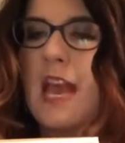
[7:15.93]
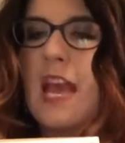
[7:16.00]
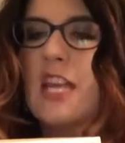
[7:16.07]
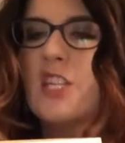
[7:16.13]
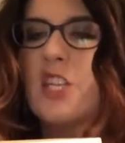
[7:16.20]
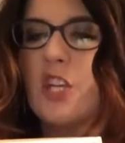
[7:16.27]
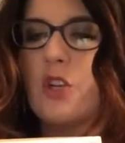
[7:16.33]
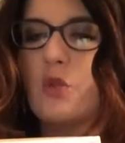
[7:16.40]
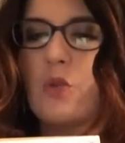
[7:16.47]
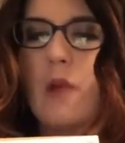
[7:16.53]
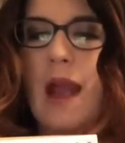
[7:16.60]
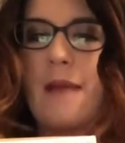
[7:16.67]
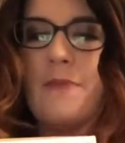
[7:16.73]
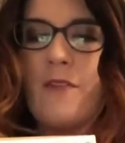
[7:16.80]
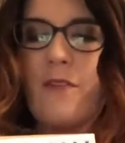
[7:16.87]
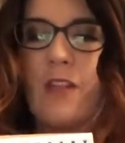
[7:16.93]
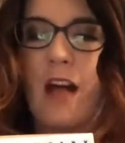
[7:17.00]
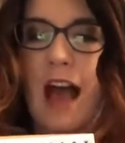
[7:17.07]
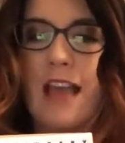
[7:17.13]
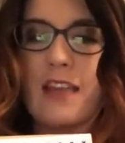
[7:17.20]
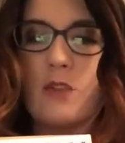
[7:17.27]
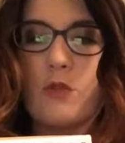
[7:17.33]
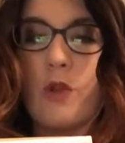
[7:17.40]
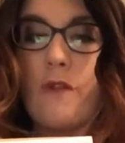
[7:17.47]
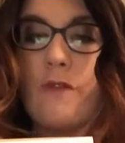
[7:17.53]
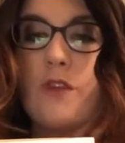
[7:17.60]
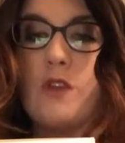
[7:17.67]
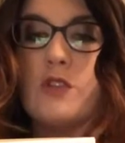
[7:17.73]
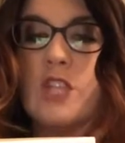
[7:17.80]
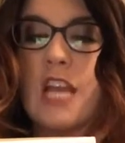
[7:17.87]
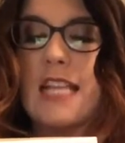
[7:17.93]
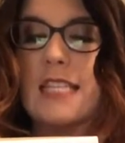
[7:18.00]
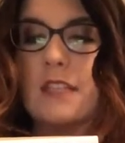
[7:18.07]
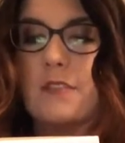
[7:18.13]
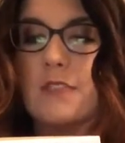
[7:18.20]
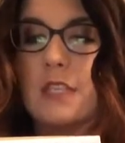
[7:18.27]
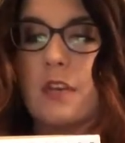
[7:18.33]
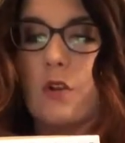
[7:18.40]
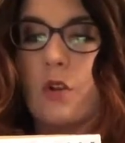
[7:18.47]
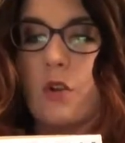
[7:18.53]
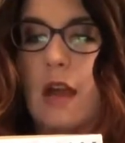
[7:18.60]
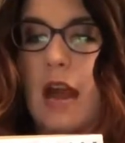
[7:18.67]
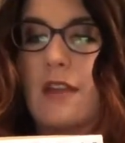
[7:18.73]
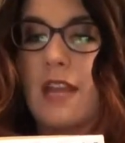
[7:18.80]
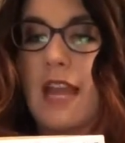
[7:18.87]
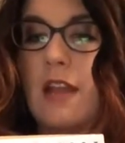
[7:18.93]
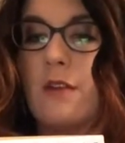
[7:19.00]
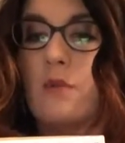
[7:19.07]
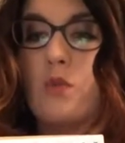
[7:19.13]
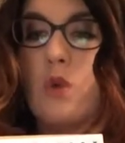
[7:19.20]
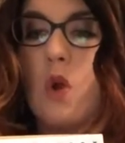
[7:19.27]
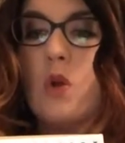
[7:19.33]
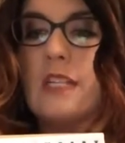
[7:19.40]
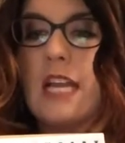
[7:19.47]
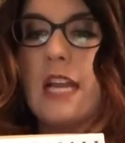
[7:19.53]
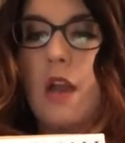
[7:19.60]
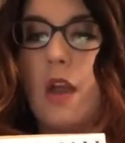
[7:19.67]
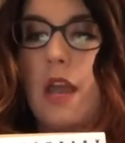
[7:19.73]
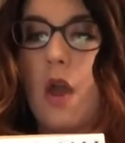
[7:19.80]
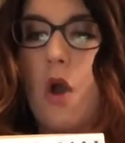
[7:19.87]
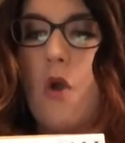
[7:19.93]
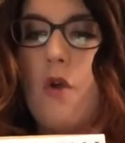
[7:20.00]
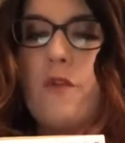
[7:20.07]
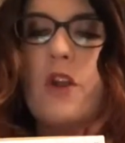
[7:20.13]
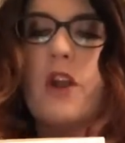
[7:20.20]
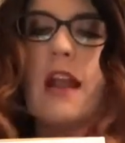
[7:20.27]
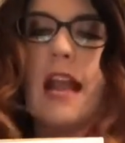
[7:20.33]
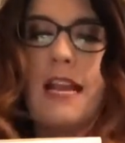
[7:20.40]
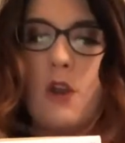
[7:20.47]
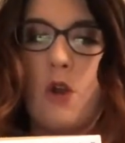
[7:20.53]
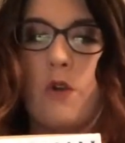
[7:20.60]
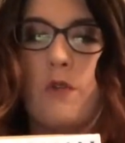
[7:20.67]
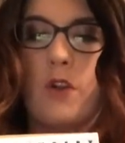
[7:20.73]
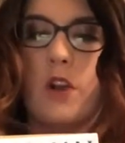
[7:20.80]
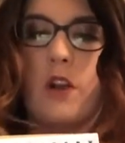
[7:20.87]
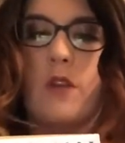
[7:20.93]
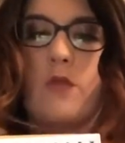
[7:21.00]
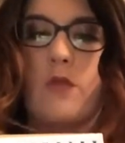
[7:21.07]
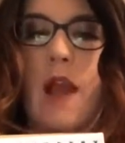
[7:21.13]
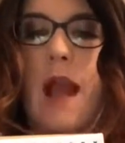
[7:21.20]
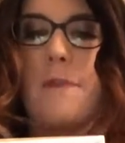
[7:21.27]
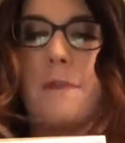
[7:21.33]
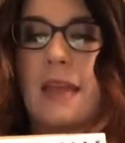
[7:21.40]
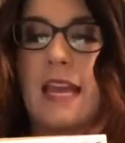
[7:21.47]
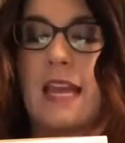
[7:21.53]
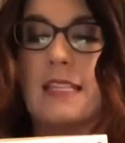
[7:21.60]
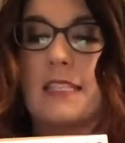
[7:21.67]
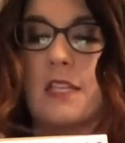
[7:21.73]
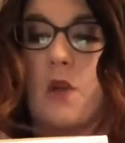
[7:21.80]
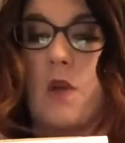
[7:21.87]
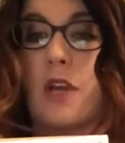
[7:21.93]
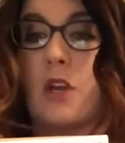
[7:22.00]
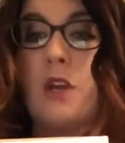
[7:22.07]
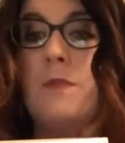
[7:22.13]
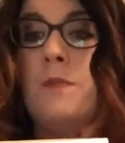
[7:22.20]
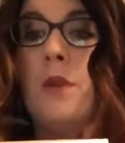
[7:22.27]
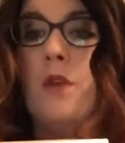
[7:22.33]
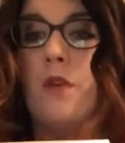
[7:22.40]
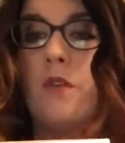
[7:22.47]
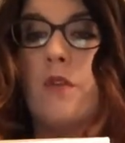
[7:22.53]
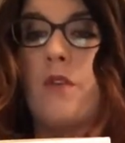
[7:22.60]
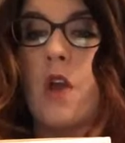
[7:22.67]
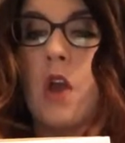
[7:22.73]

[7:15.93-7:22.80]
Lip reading: She grabbed the fly, threw a few jets of silk around it, and rolled it over and over, wrapping it so it couldn't move.